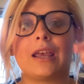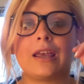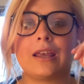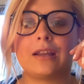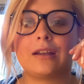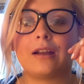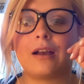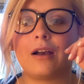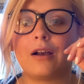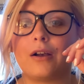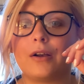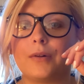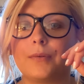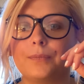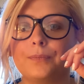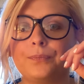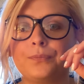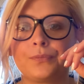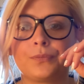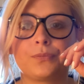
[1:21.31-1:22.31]
And
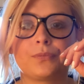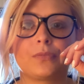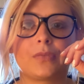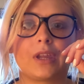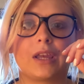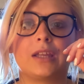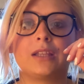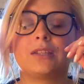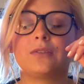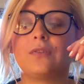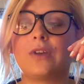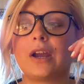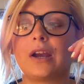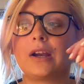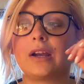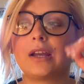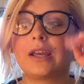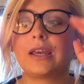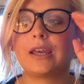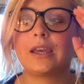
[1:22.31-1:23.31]
it's
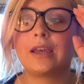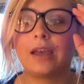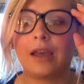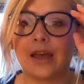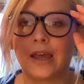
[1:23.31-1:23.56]
very